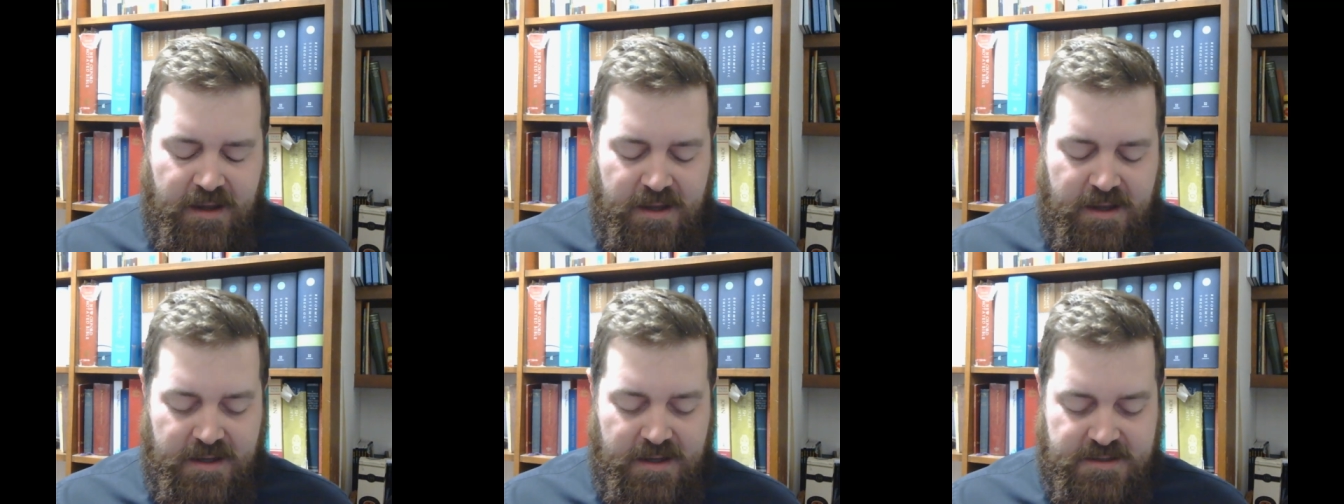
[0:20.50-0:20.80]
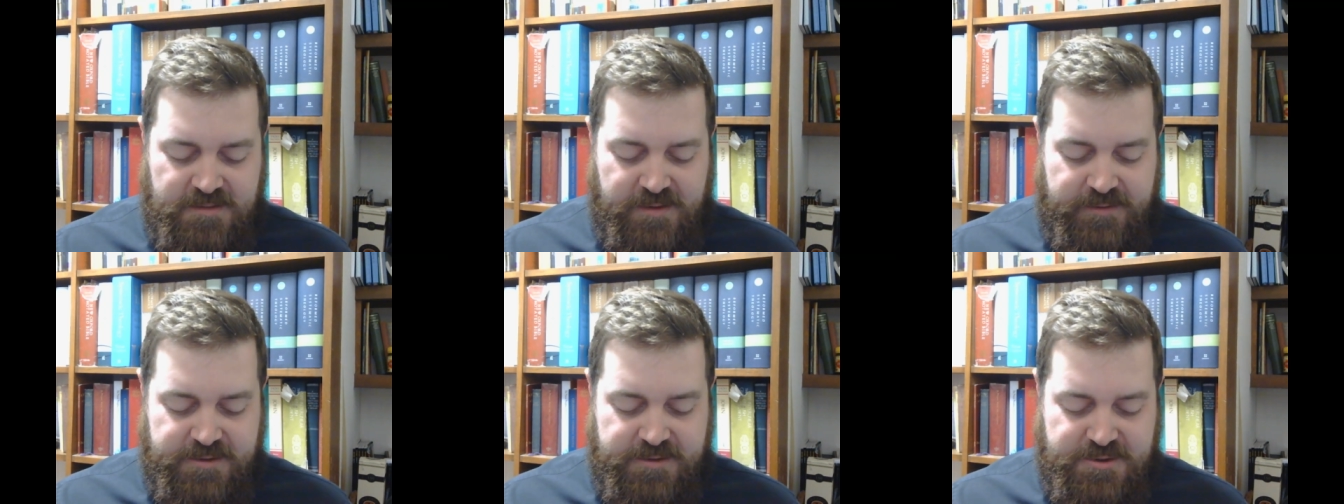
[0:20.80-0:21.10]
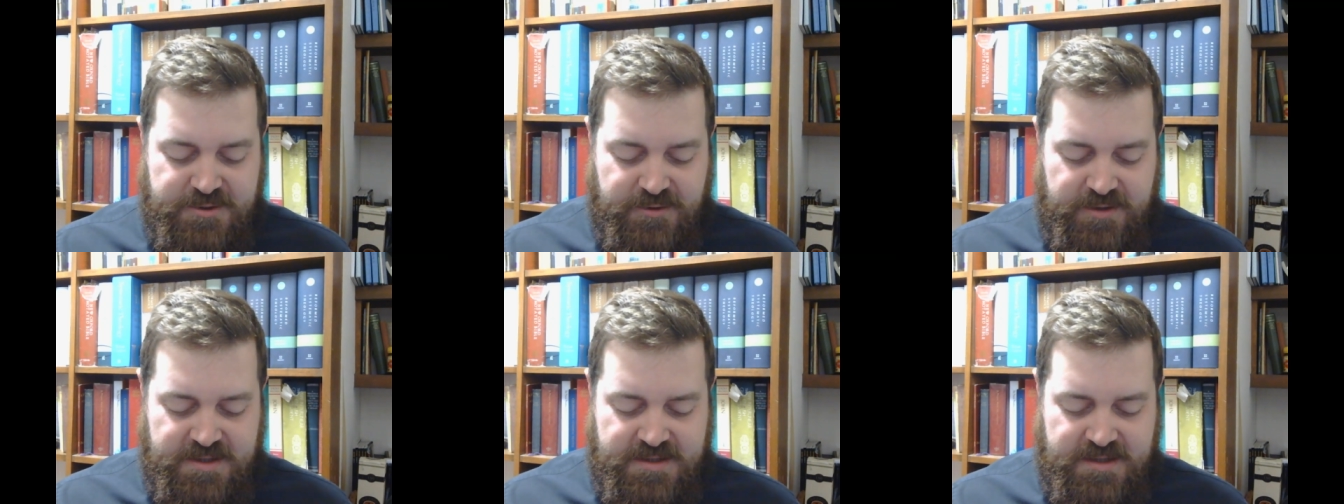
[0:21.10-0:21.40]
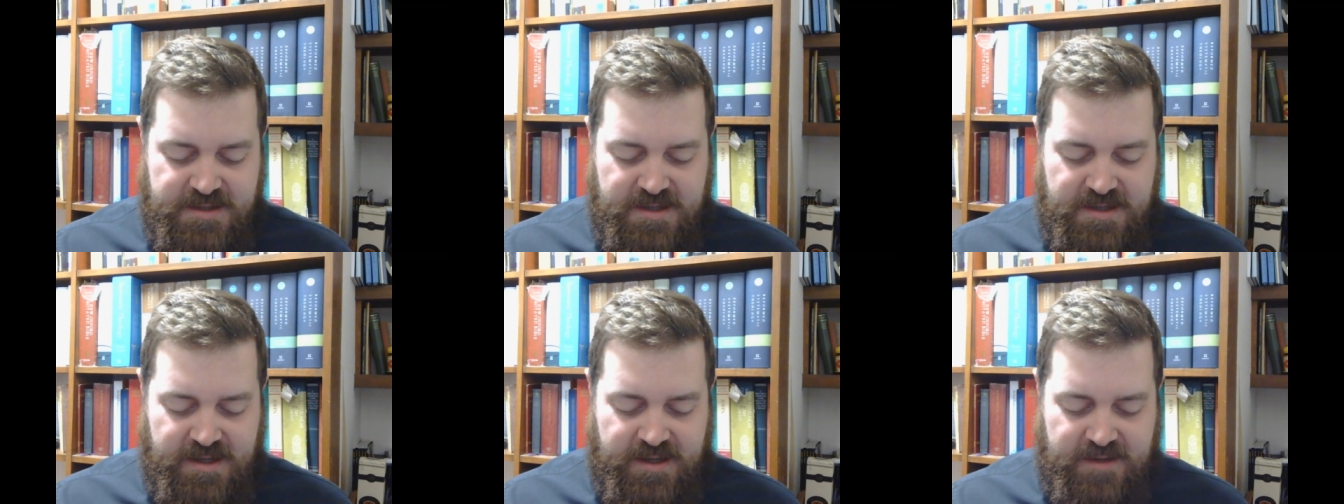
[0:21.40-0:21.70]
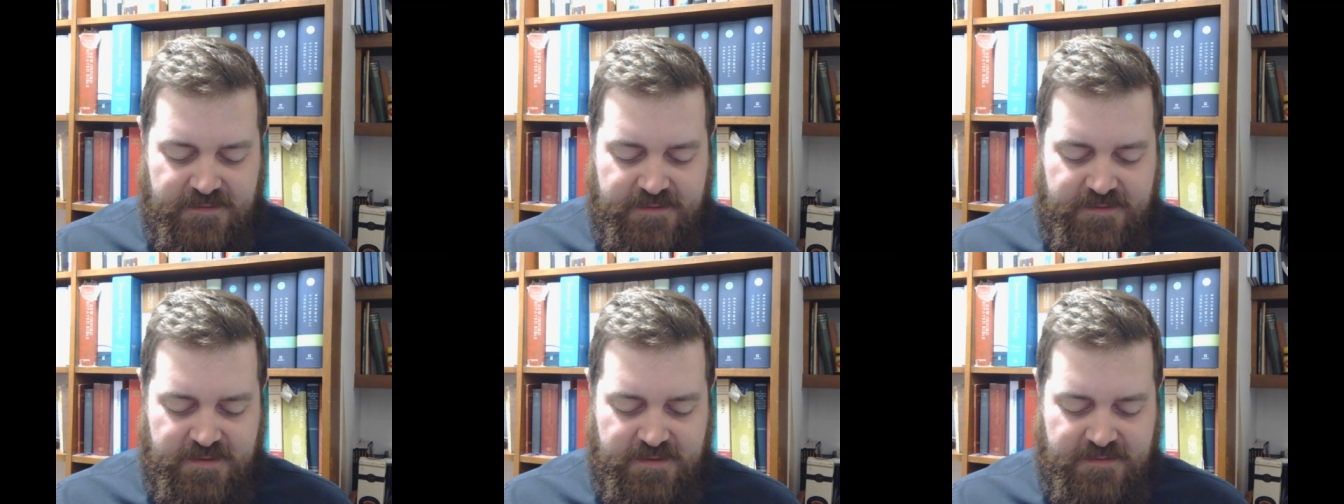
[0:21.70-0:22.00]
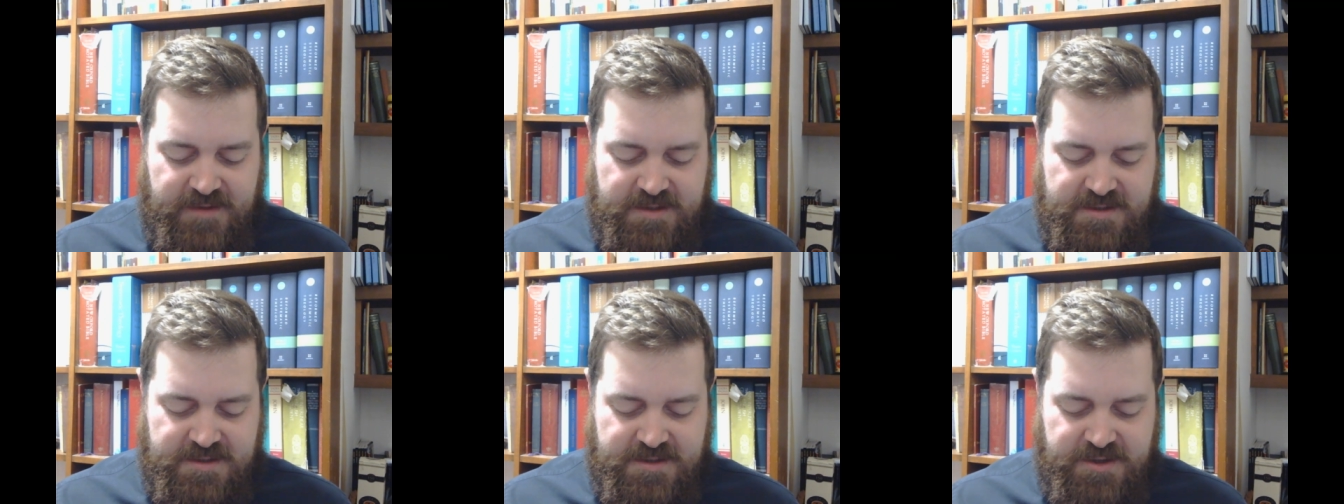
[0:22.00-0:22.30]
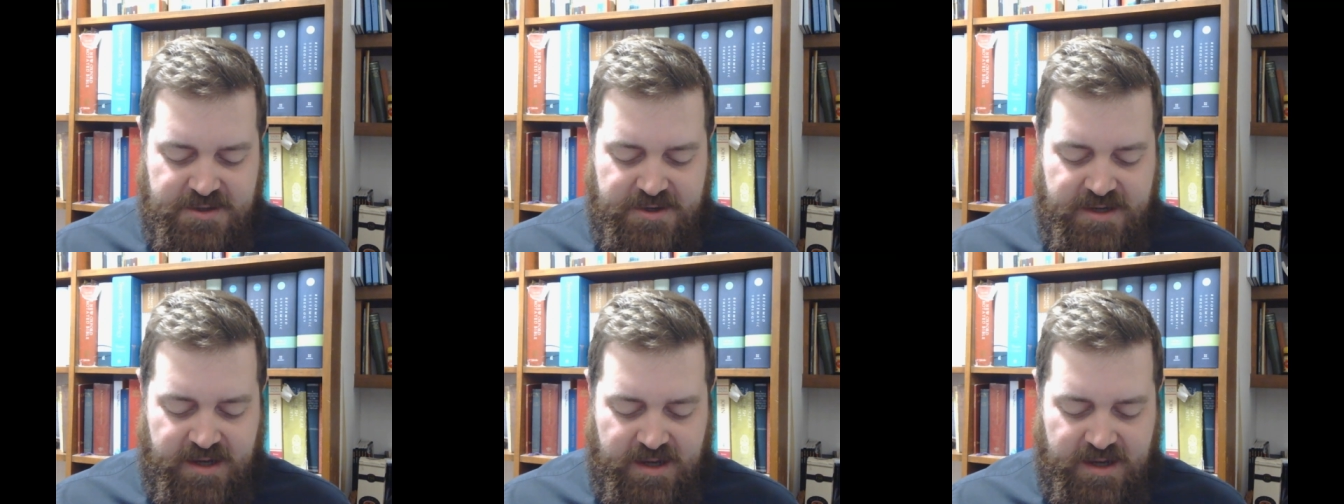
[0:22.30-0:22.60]
As we rejoice in the gift of this
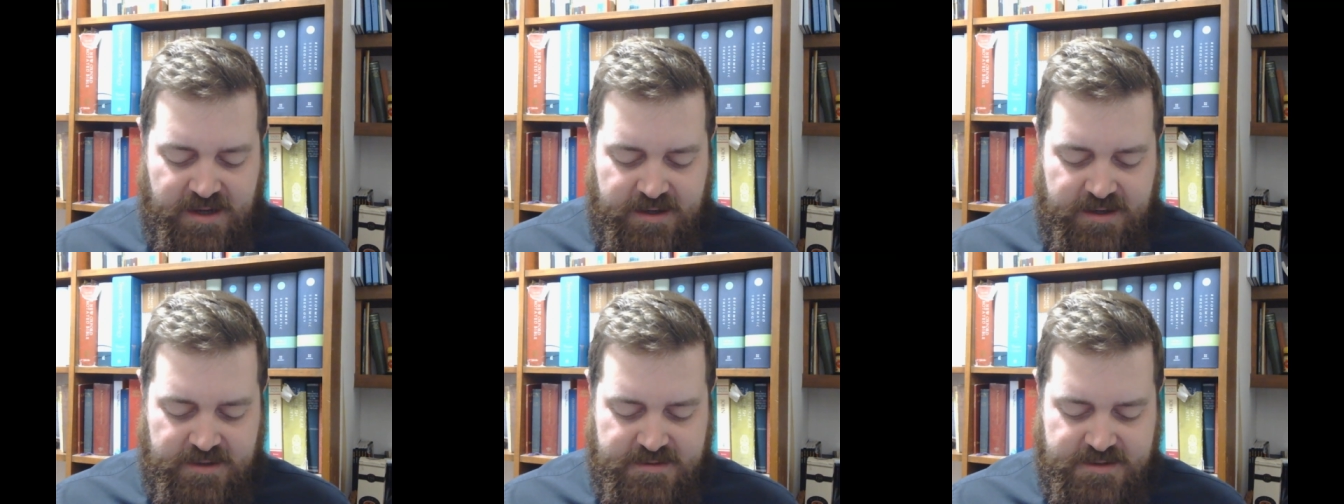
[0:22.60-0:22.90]
new day,